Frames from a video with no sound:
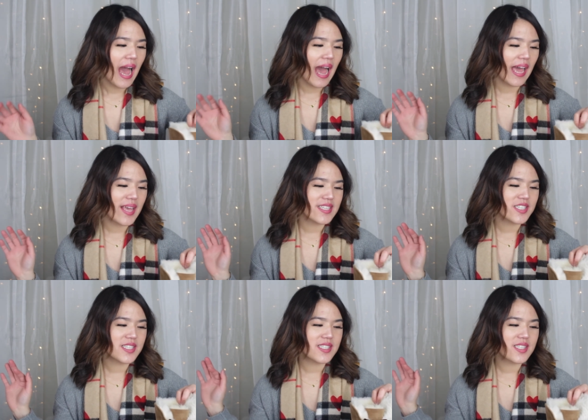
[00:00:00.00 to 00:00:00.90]
I
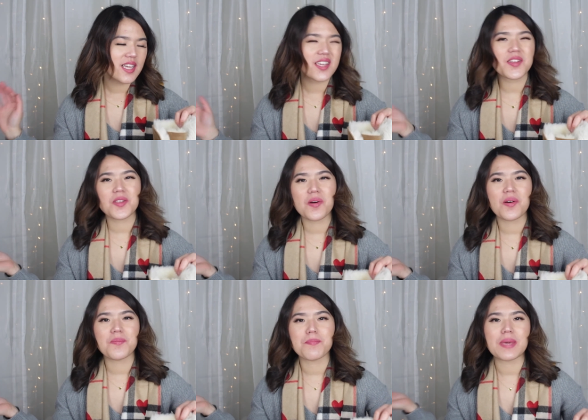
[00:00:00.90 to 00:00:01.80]
just, you
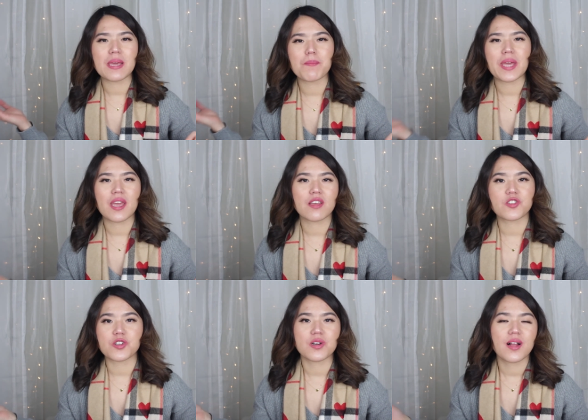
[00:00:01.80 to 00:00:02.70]
know, me being
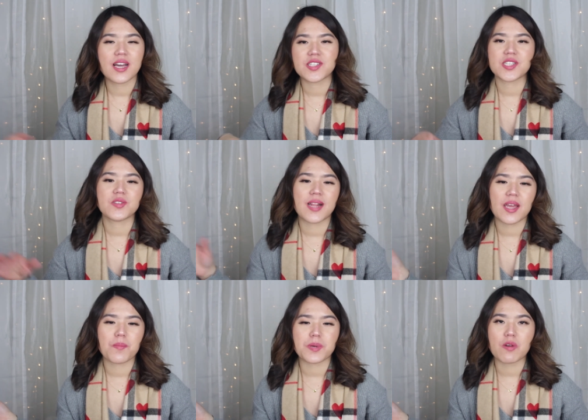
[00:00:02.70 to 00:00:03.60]
girl, I just
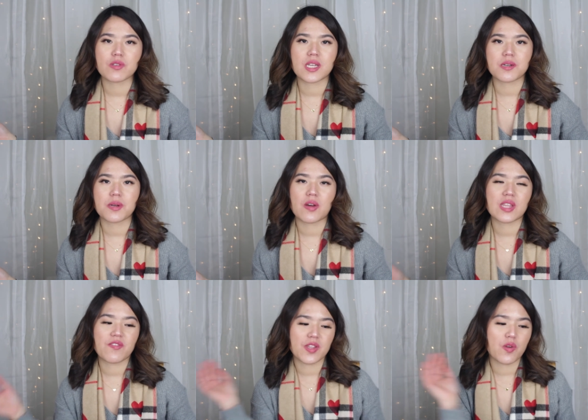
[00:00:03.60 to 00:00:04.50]
like browsing
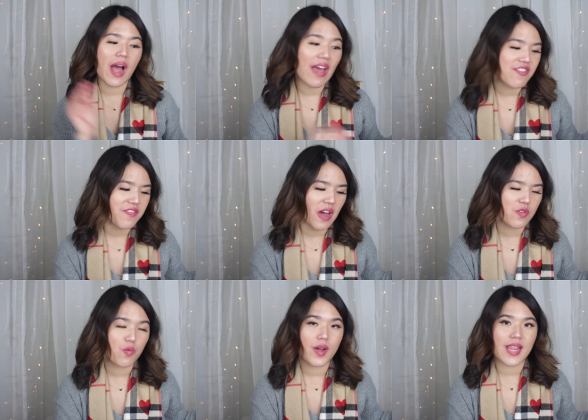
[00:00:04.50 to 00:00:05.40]
around, even though I
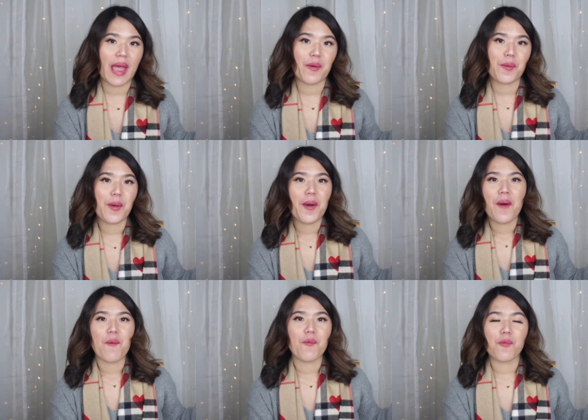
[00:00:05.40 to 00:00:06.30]
found what I
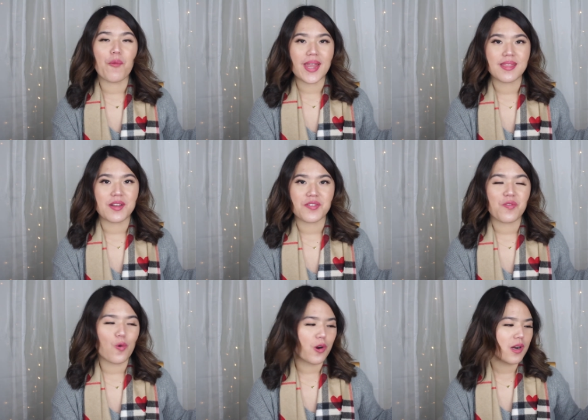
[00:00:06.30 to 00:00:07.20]
went there
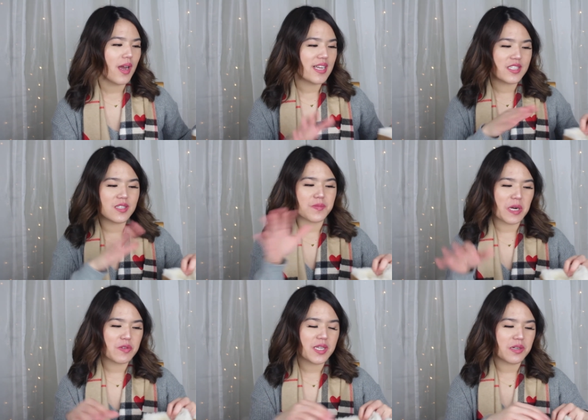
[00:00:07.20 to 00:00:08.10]
for. I just
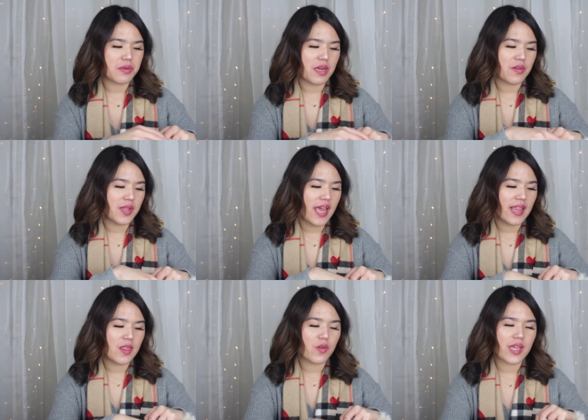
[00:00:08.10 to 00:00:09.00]
browsing around
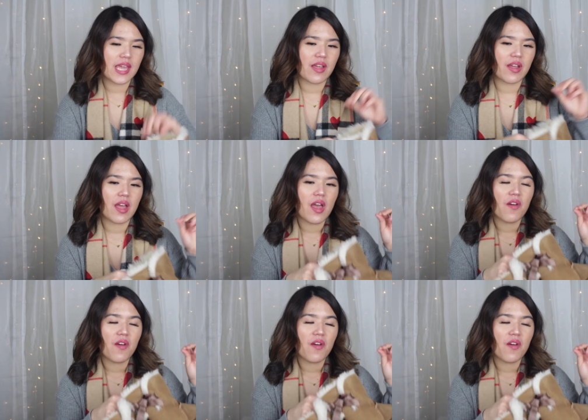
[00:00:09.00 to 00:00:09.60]
and looking